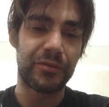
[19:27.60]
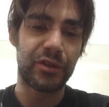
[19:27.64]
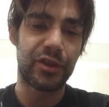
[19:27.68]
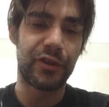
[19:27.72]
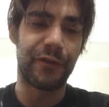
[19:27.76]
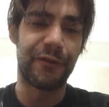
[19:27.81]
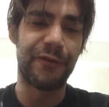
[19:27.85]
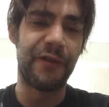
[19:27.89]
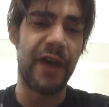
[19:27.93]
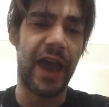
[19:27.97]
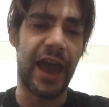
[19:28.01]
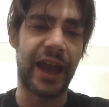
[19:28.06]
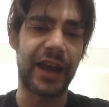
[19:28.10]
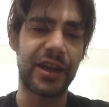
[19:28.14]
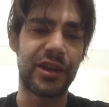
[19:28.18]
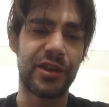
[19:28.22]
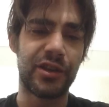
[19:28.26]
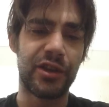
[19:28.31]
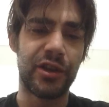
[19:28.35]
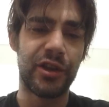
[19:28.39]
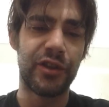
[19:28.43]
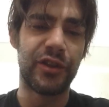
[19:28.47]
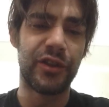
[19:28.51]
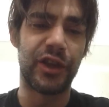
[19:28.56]
The
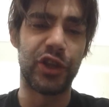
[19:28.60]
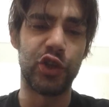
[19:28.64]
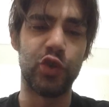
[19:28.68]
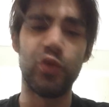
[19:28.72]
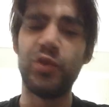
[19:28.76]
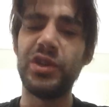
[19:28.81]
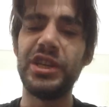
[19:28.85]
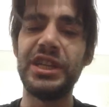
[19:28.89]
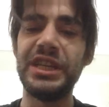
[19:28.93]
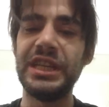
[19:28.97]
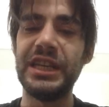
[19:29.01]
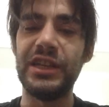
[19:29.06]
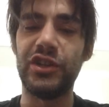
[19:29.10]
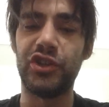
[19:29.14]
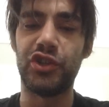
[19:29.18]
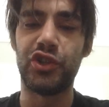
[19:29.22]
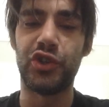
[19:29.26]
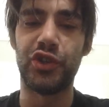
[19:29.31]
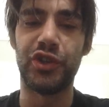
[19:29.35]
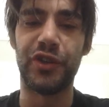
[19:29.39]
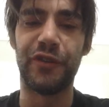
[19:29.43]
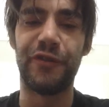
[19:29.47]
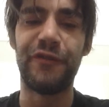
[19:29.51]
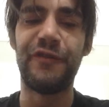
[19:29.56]
fact that you need
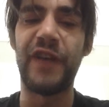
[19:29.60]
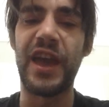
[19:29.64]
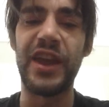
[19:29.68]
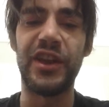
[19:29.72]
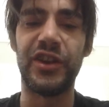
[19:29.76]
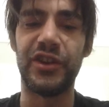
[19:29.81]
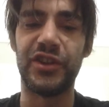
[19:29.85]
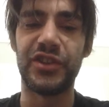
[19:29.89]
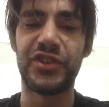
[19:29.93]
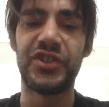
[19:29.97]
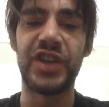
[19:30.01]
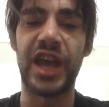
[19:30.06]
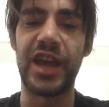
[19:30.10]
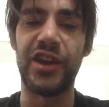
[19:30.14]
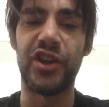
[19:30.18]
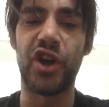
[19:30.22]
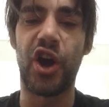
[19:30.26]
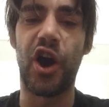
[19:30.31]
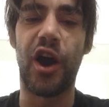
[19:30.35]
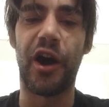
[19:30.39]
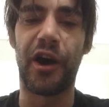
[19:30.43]
to defend said